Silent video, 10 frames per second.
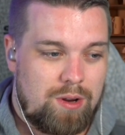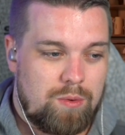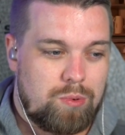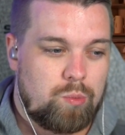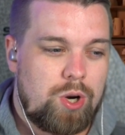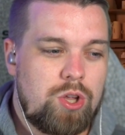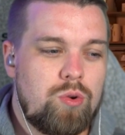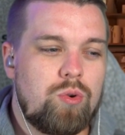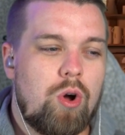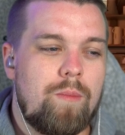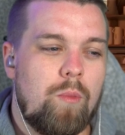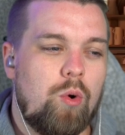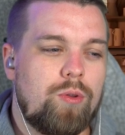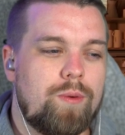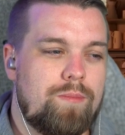But what do you know
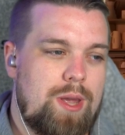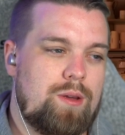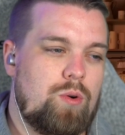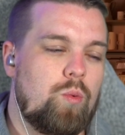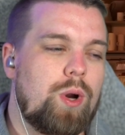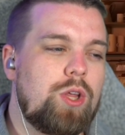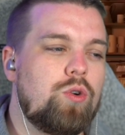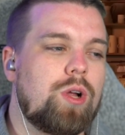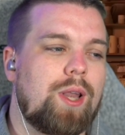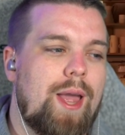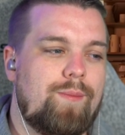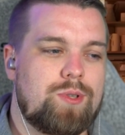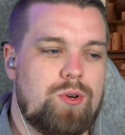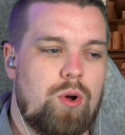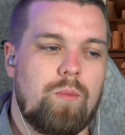more than me? Or what do you claim
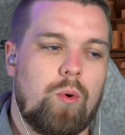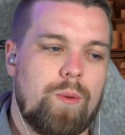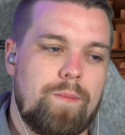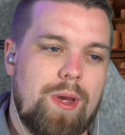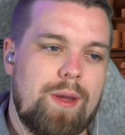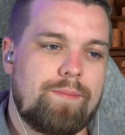to know more than me?